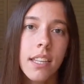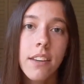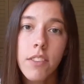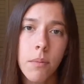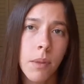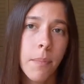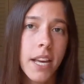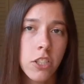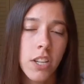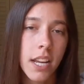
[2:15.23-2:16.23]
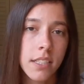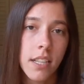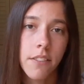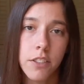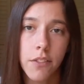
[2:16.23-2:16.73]
give them the best chance
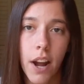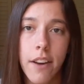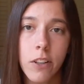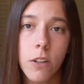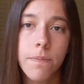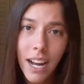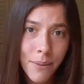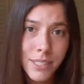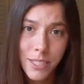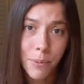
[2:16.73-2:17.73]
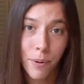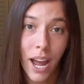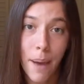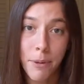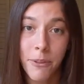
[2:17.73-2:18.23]
of survival. And I was super
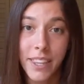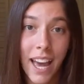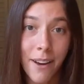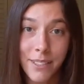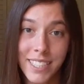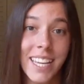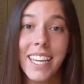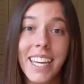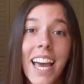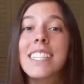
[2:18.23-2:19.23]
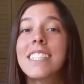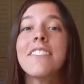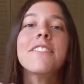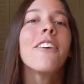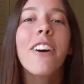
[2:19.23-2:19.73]
happy with that. I was like, yes,
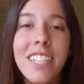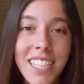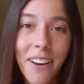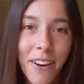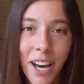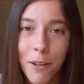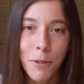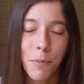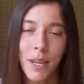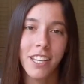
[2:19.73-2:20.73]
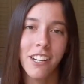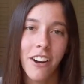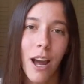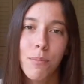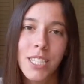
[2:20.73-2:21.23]
of course I will help you make your
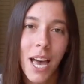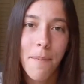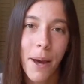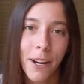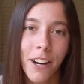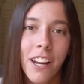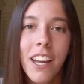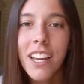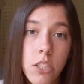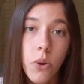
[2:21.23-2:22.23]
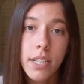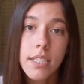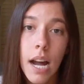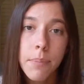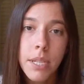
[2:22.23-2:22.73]
crab habitat better. So I
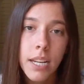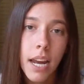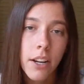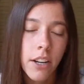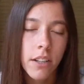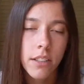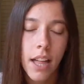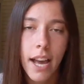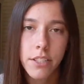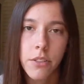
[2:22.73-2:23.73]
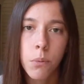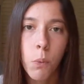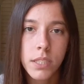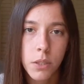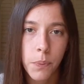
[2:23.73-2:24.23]
stopped in at her classroom
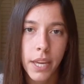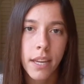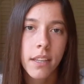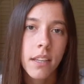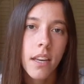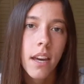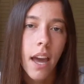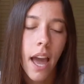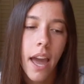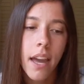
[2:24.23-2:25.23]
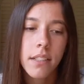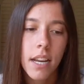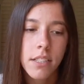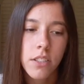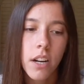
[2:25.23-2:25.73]
once a week, and
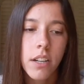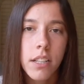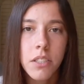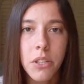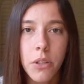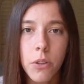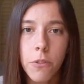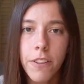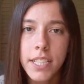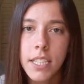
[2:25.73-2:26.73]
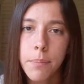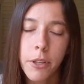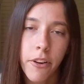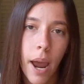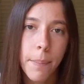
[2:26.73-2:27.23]
I started to fix up
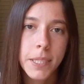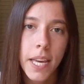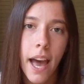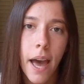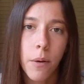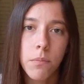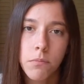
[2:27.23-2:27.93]
the crab habitat